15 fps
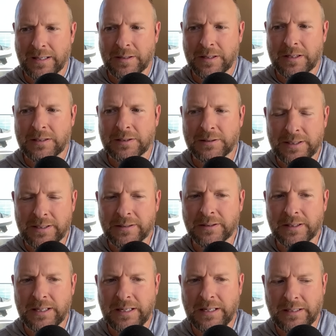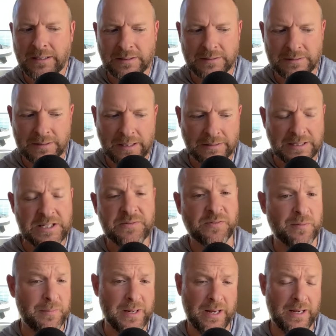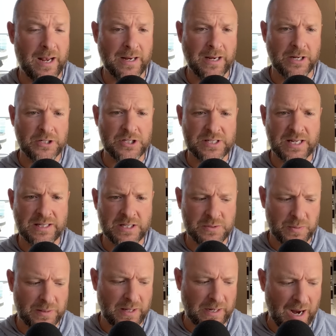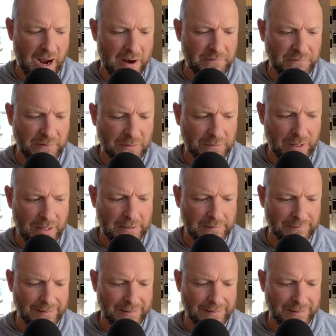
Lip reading: clearly, at least for me, I should say it this way, like, I feel like,